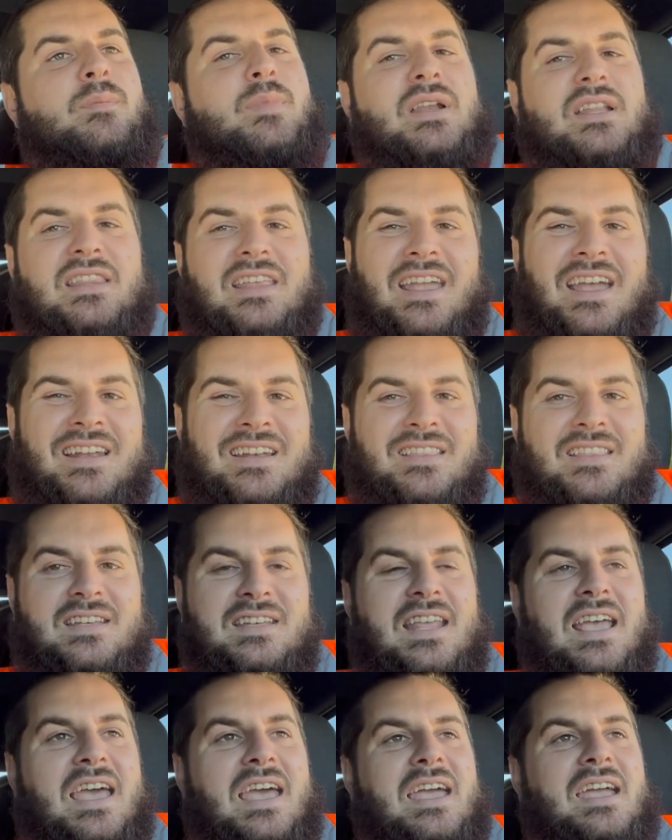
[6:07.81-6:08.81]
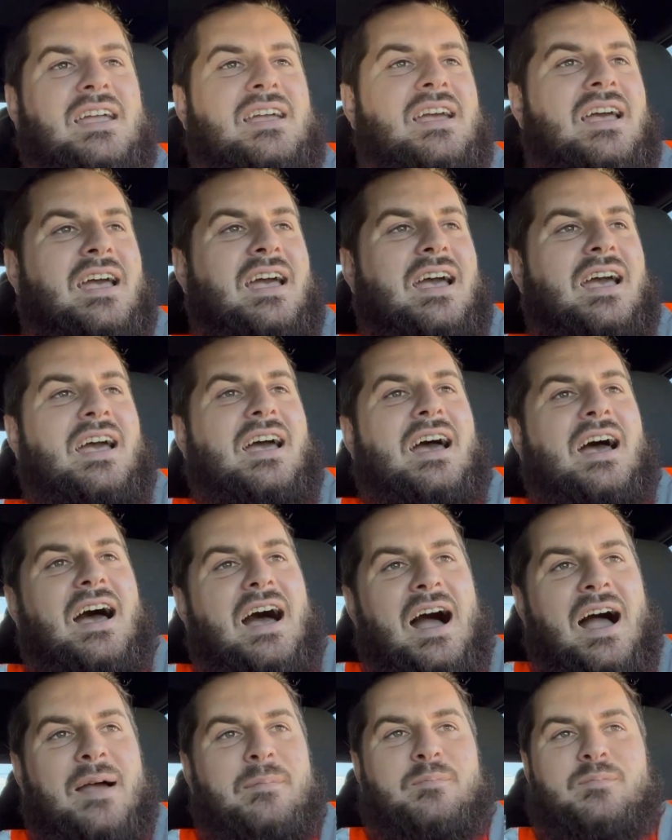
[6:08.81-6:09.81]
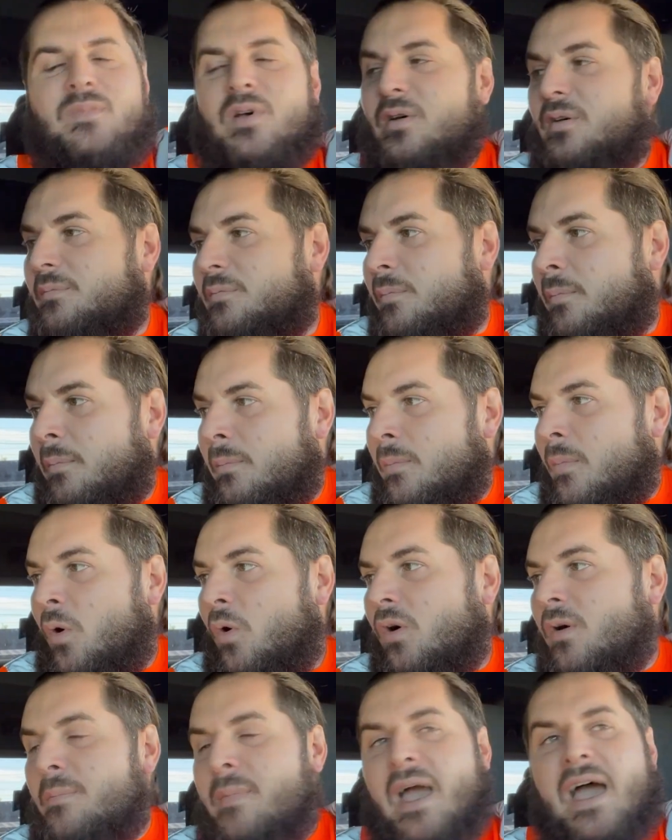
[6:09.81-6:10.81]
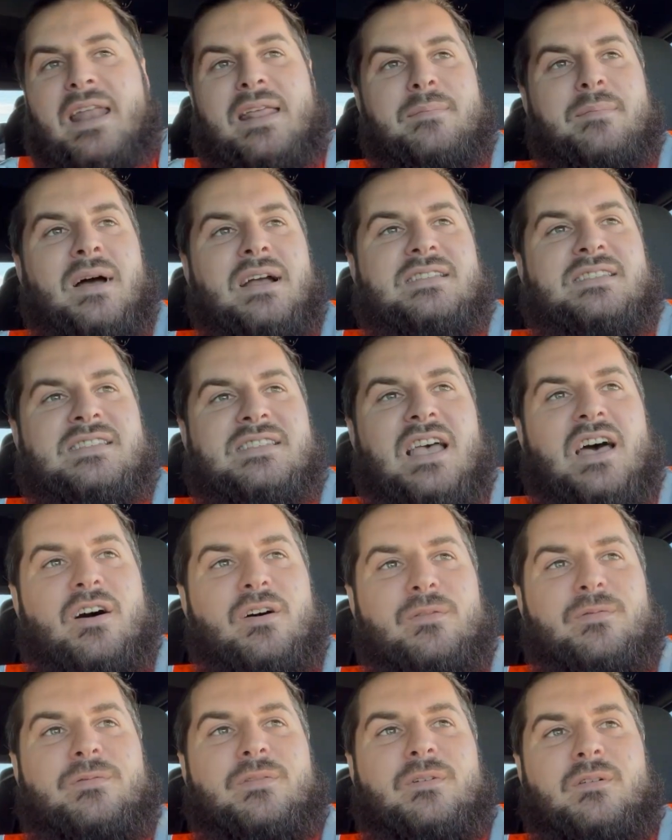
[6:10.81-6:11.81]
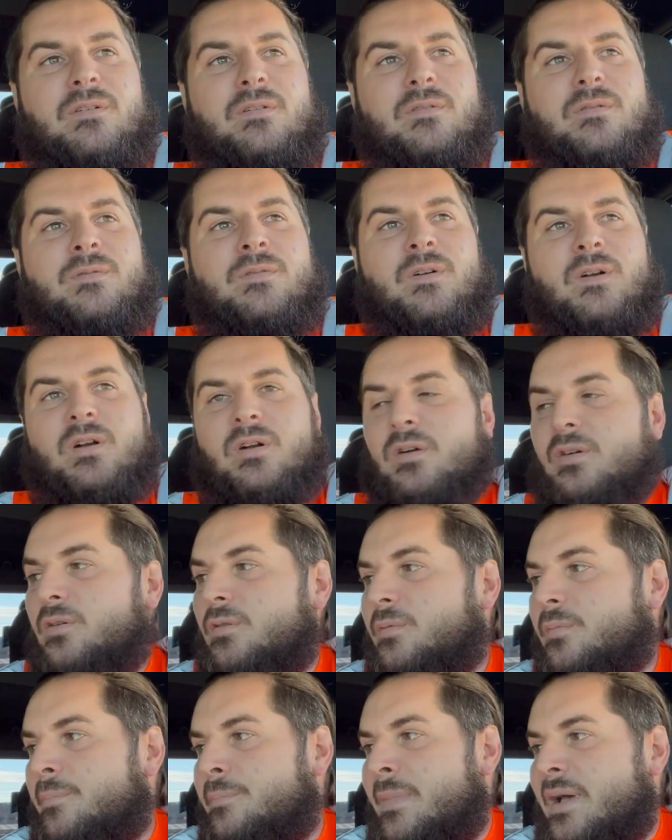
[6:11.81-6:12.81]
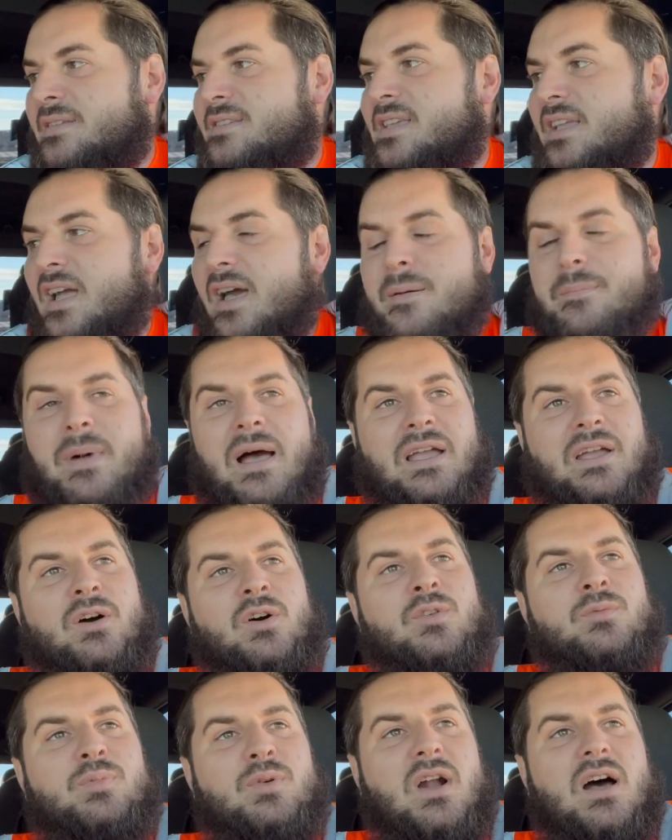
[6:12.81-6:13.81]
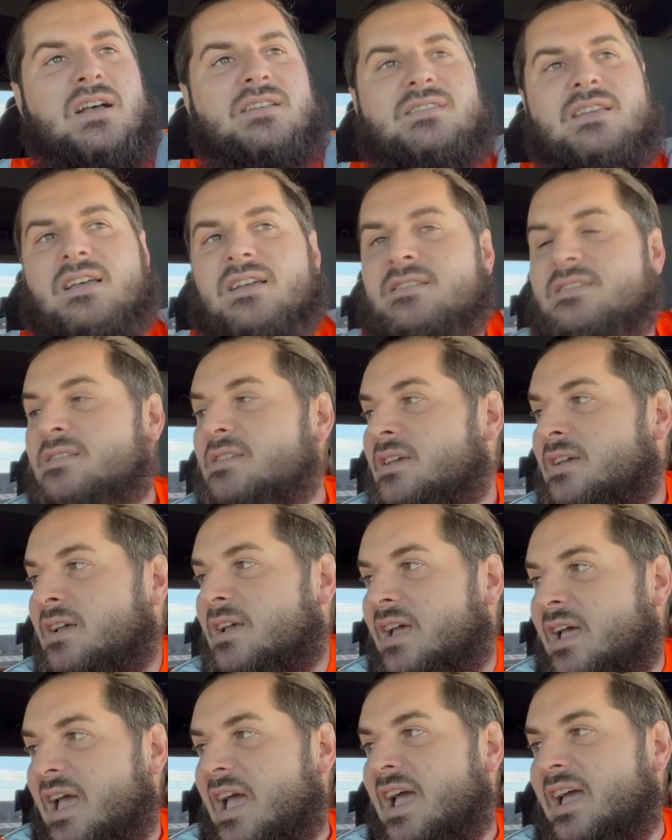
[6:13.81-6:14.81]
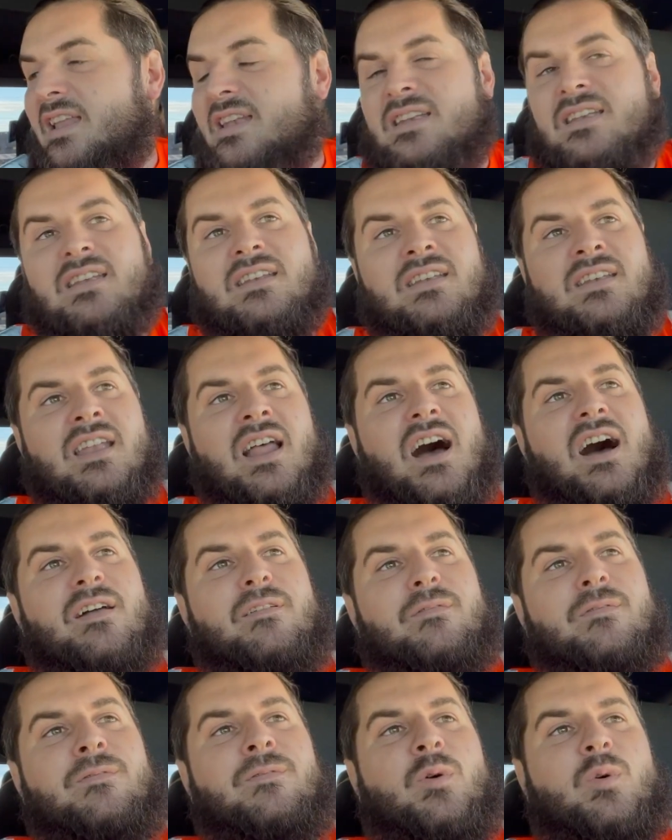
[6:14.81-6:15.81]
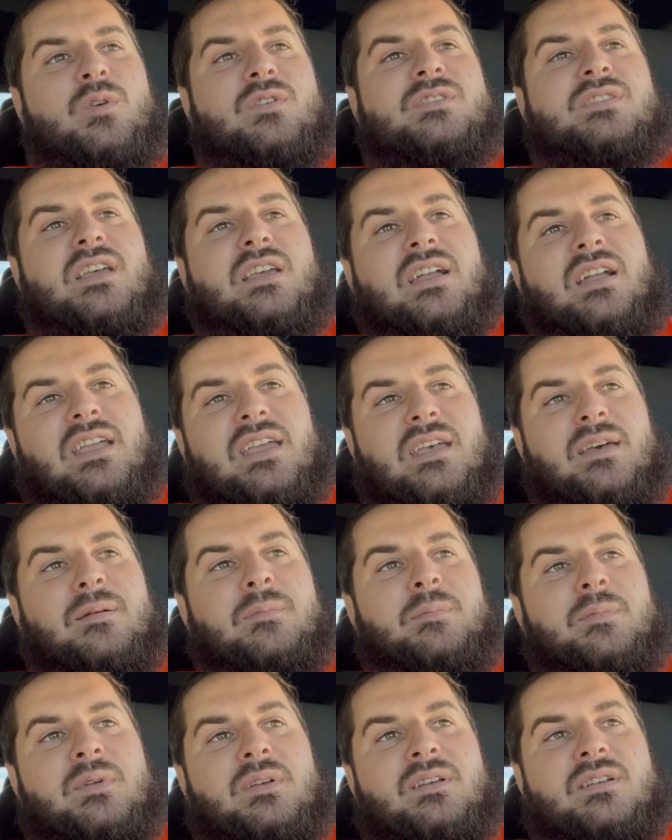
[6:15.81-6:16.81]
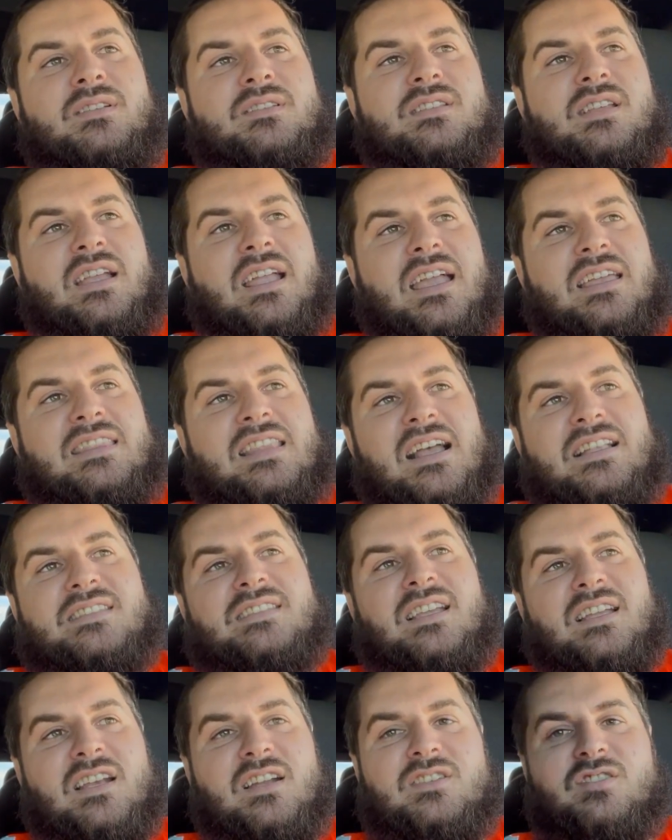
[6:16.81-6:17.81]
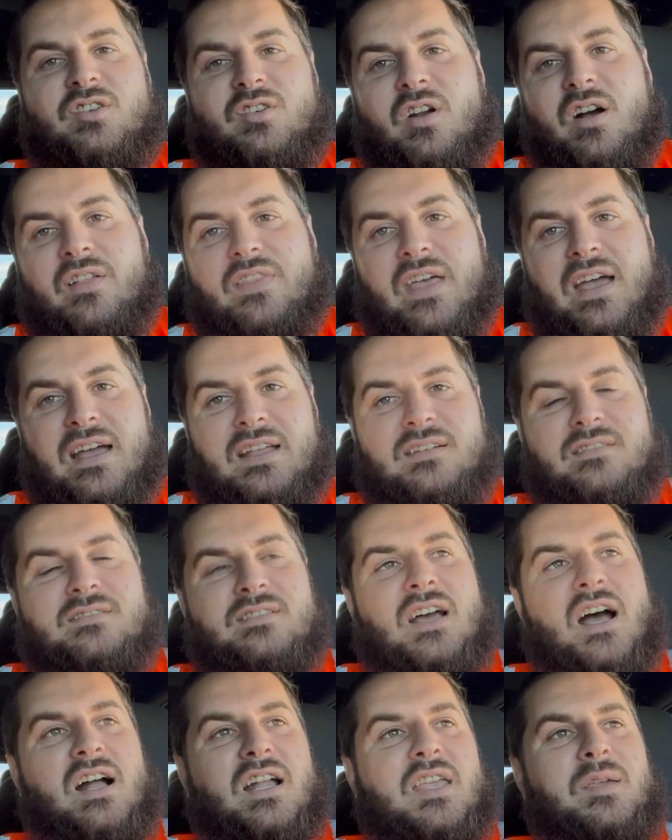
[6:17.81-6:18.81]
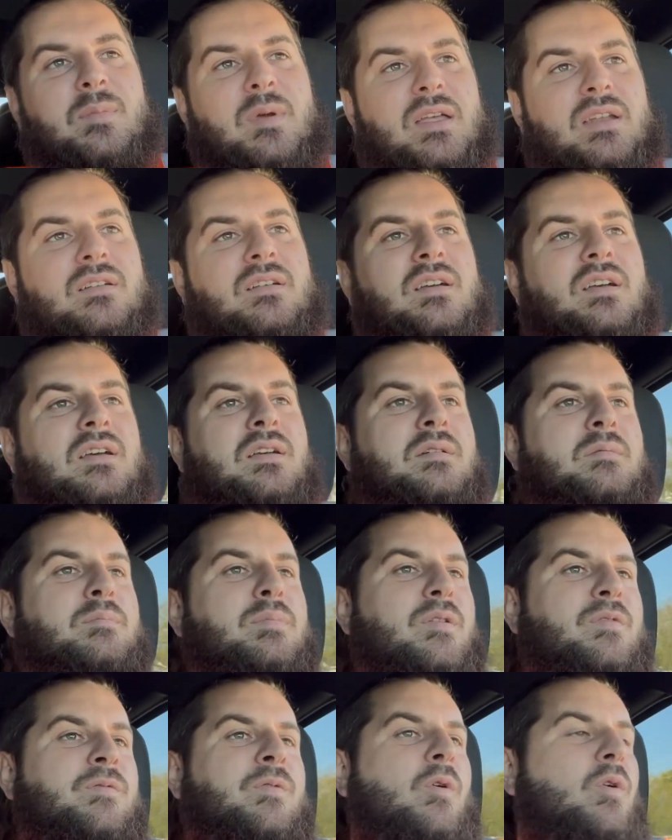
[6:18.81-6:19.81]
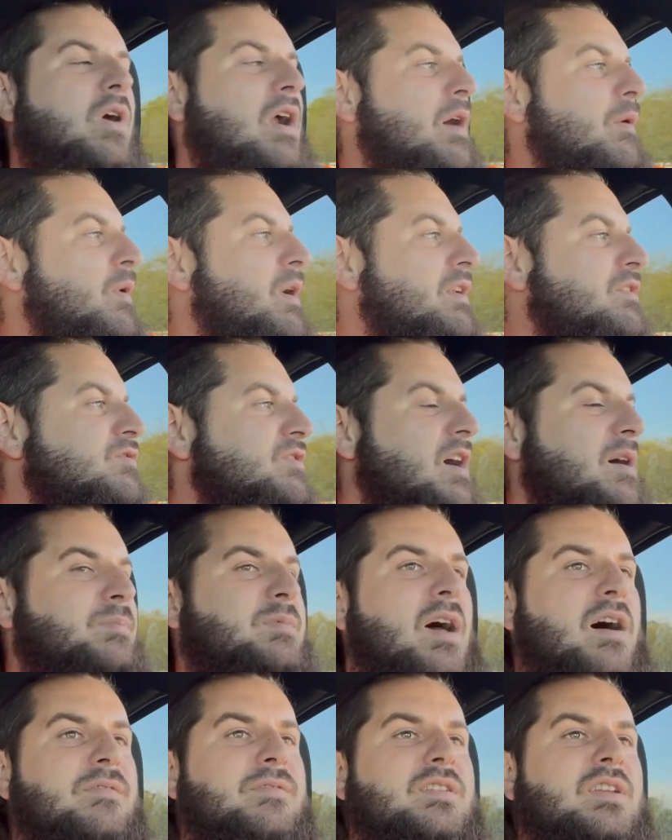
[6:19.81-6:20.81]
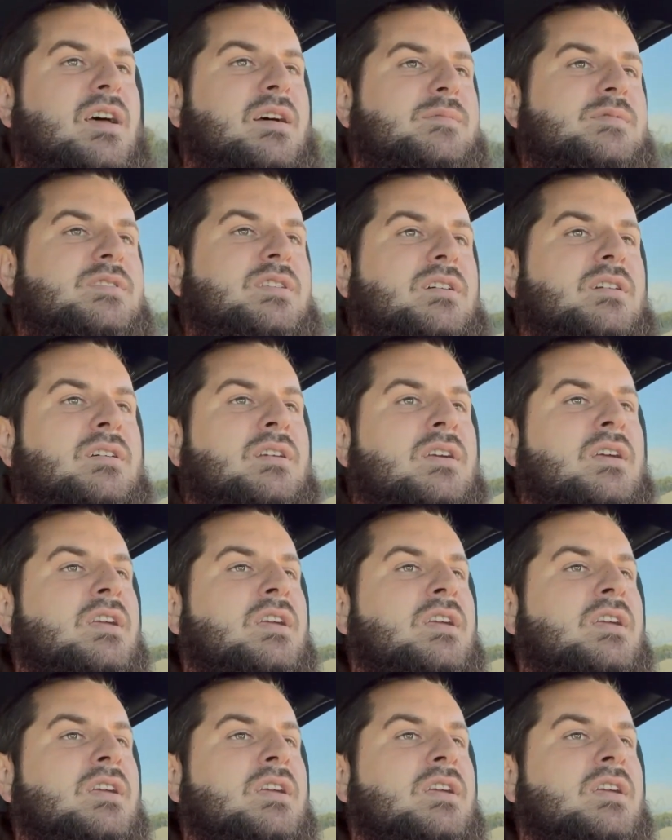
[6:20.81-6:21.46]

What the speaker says: But at the end of the day, I'm more mad at myself for messing up my own process and not forcing him to get that signature on that document before I went and dropped off a dumpster.